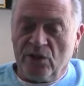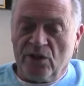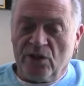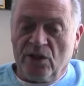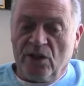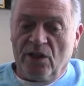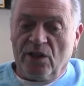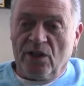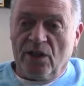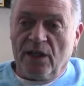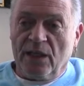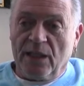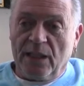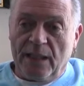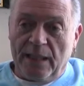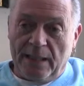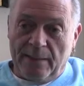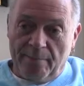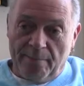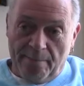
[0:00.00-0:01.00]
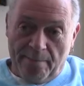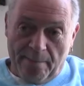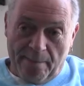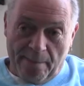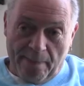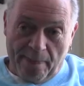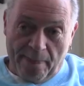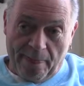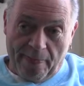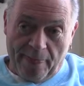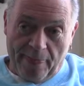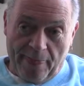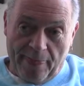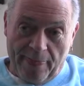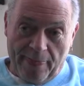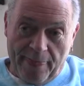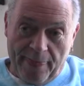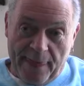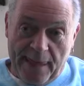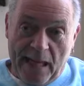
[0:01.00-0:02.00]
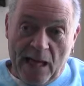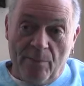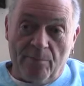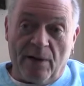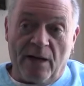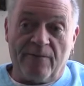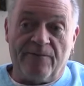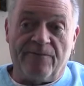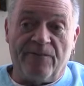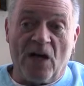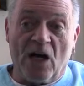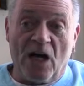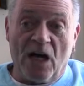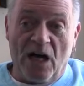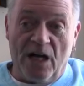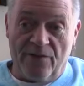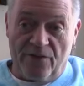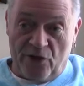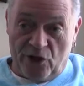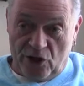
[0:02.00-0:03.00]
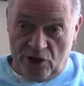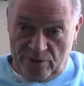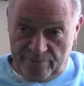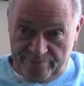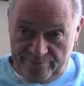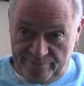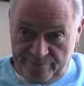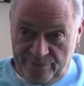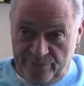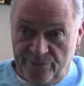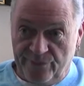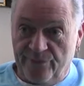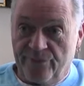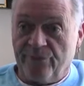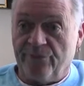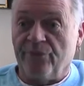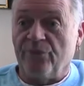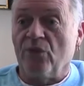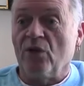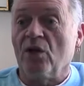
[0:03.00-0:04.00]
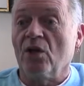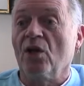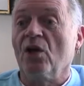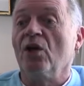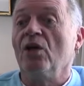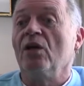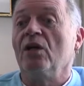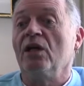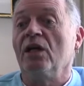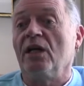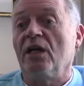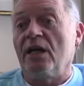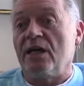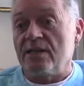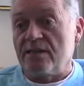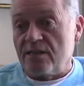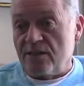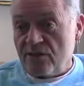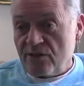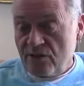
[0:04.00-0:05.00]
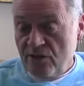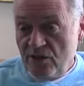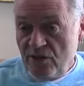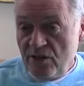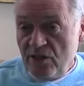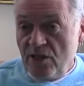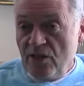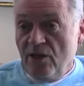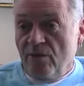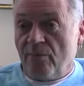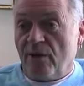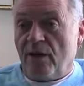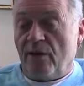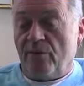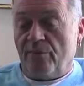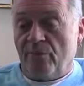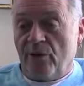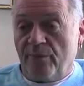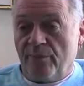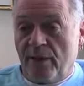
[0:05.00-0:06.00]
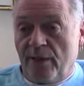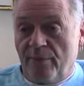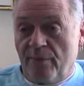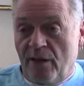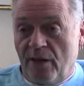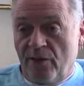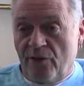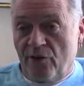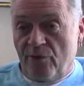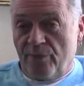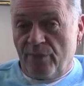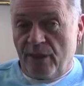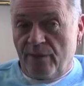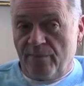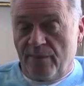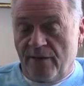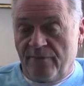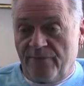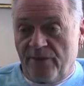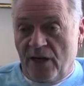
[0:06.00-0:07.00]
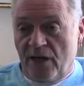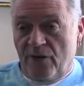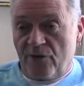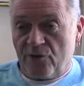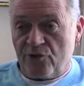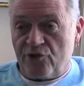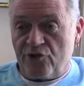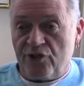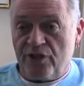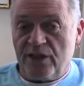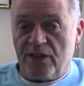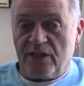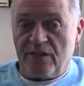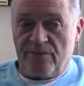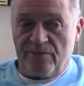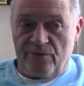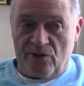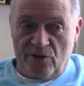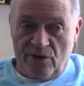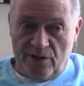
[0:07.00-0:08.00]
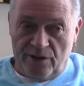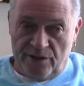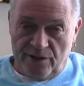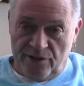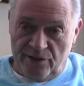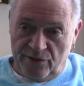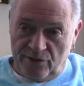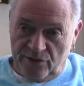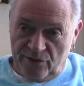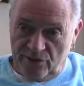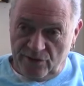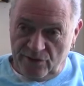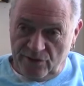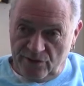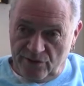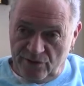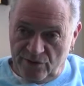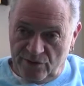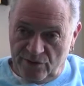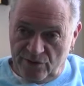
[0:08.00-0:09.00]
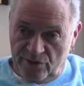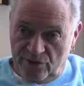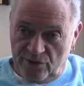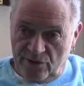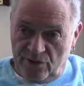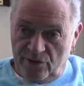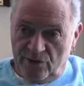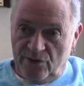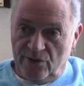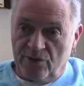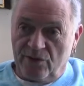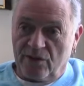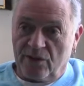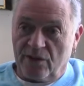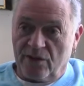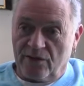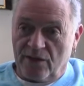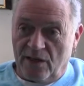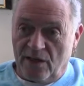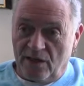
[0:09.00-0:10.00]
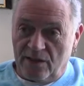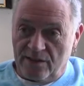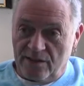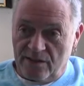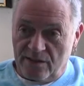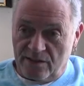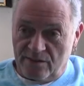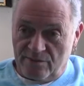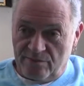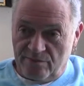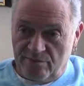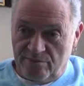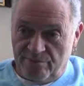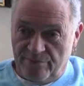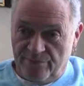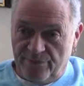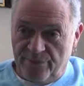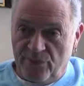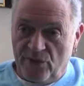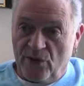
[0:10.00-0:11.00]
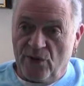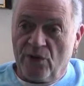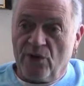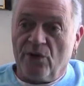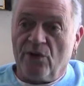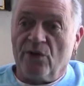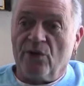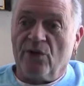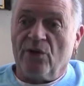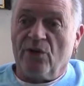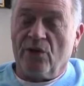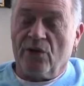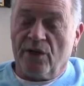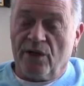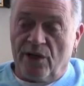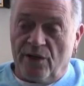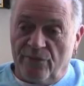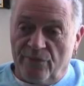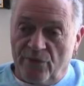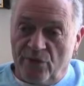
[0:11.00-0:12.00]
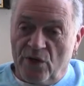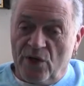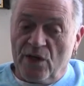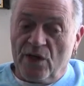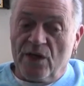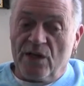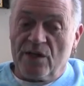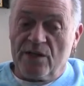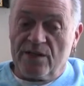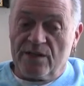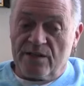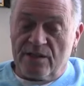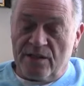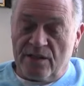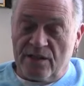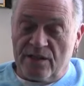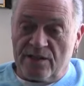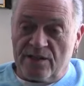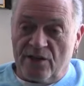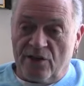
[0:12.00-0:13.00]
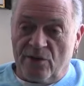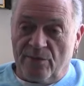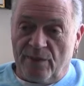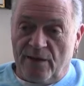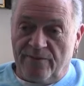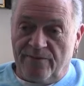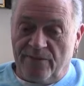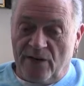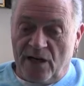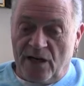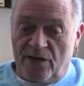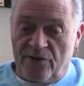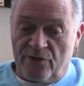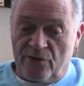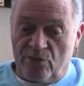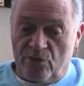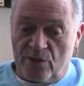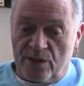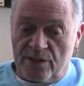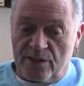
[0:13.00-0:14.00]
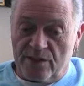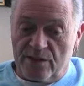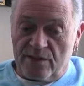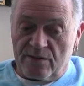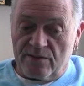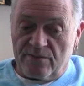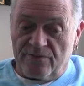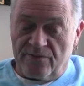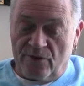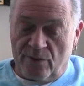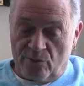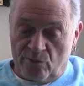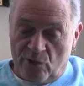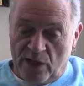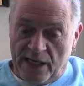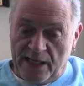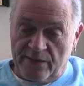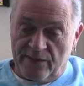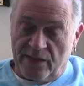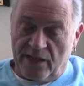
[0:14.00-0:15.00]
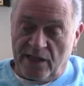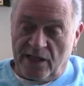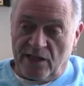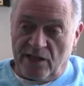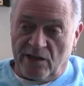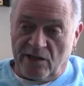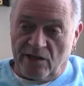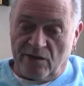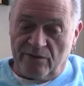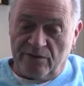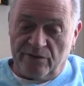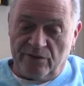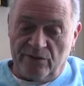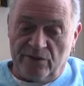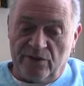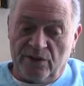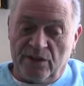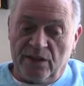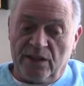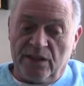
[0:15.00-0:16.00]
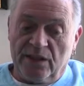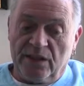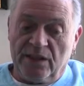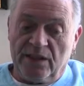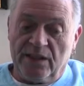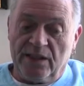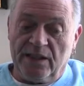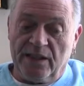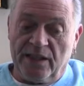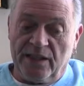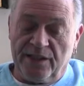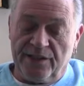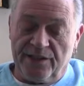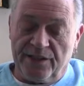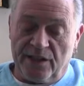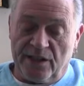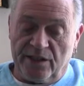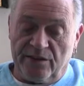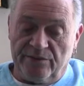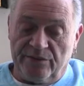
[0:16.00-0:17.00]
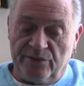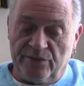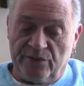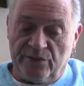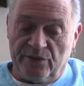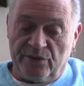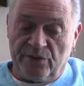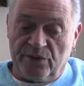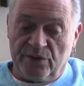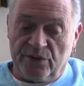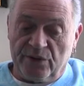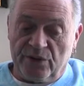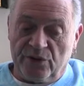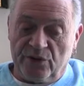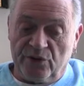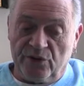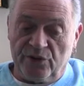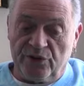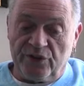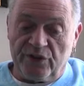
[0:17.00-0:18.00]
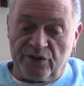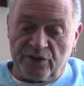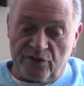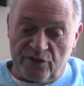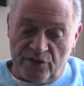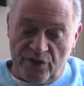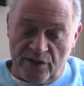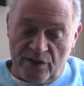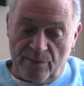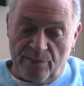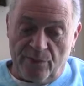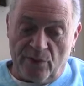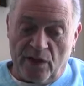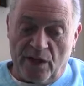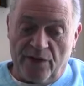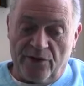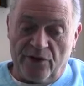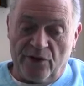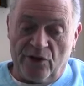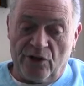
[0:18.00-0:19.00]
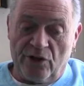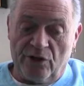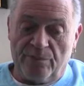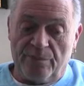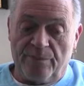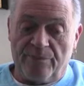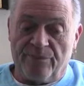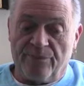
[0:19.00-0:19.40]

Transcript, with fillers: Your parents were not Catholics, but my they father, were in a Catholic area. Oh, okay. Yes. My, when my mother met my father, she converted to Catholicism. Okay. And, and so my father was from right there, he had uh, two sisters and a brother.